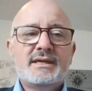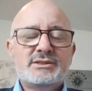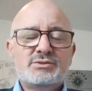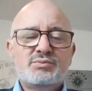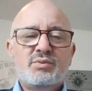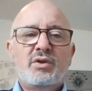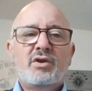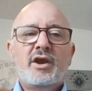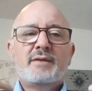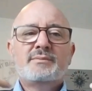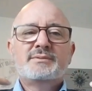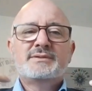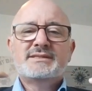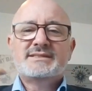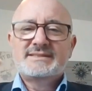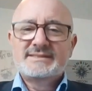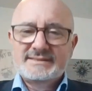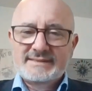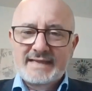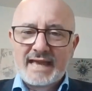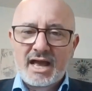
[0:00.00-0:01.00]
because we were
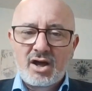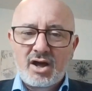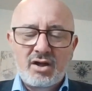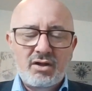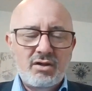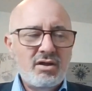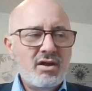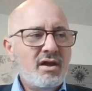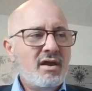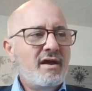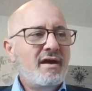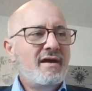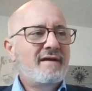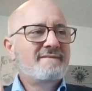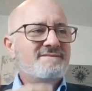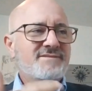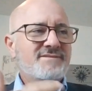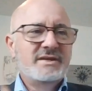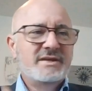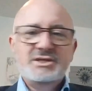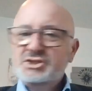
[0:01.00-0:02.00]
able to sell
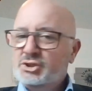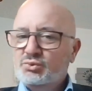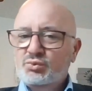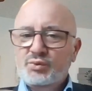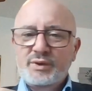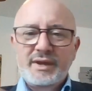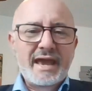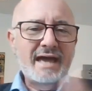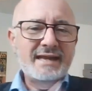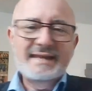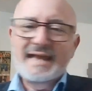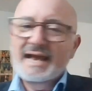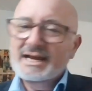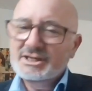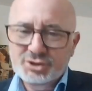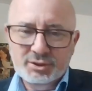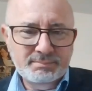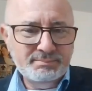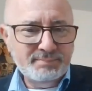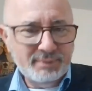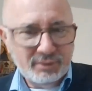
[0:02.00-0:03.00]
a vision we
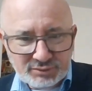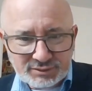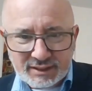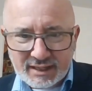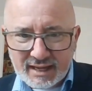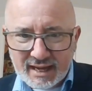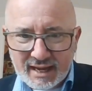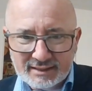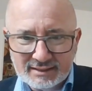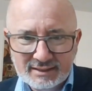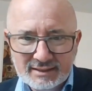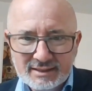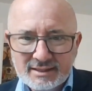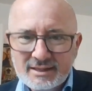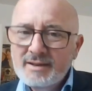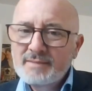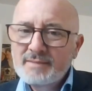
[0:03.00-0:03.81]
hadn't actually built yet,